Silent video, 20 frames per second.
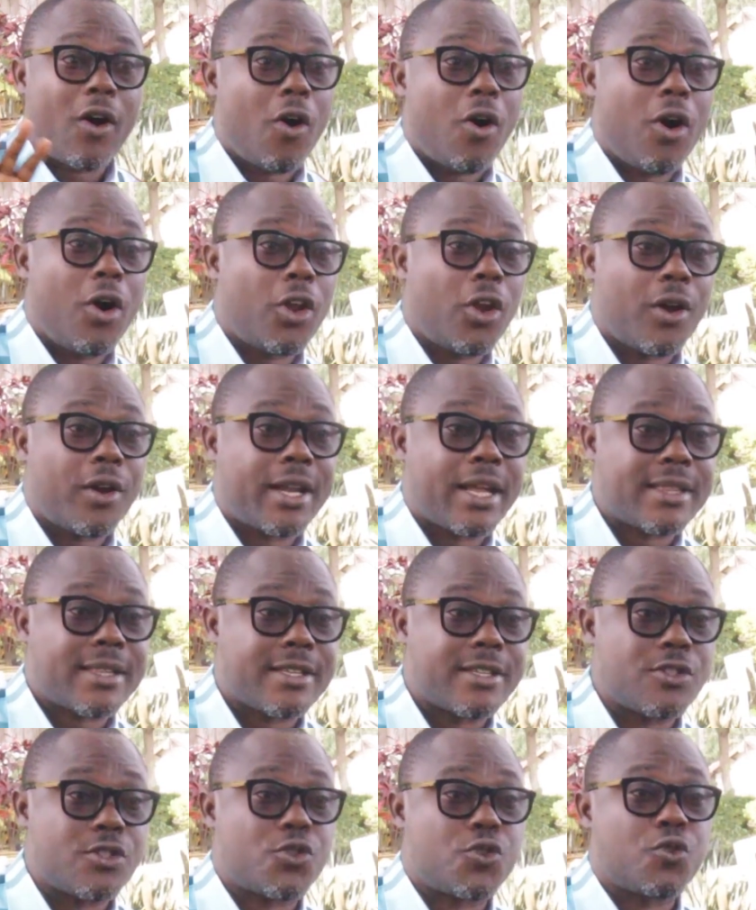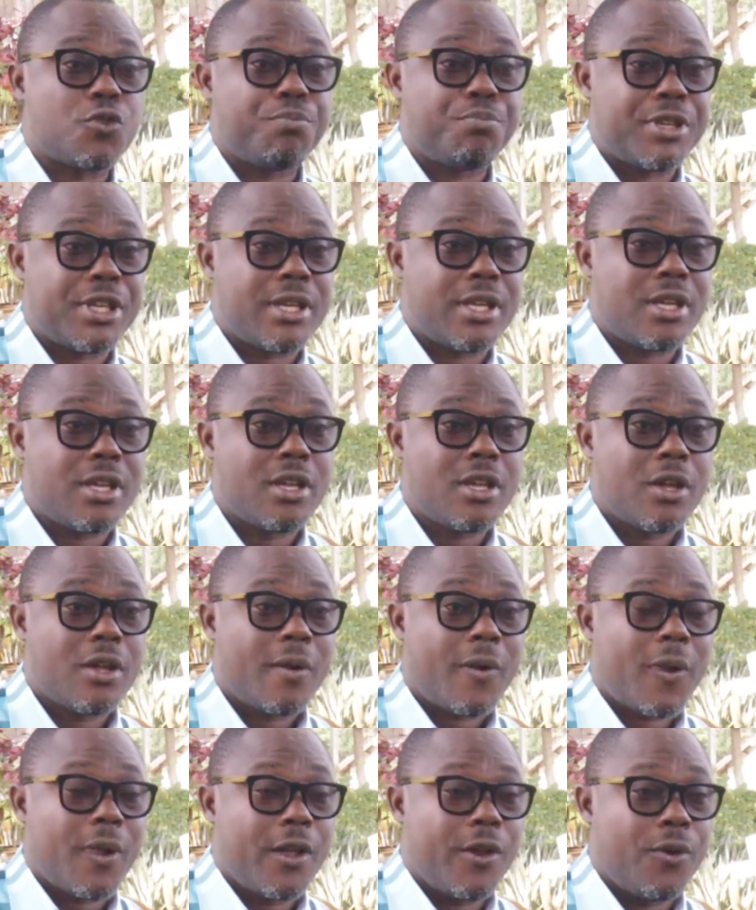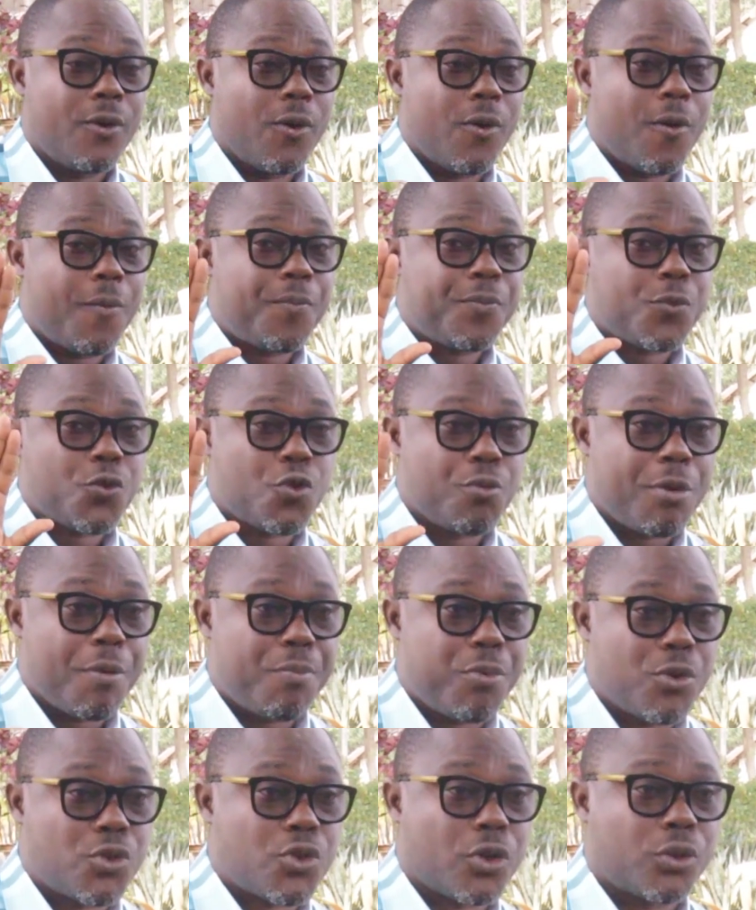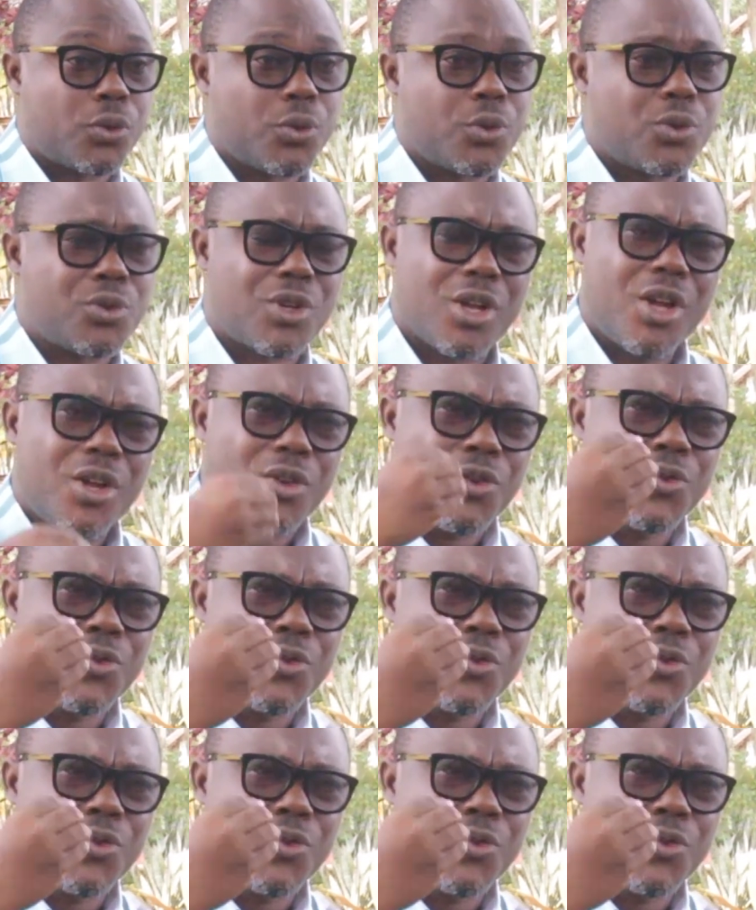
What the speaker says: All other things should be, to be put on hold.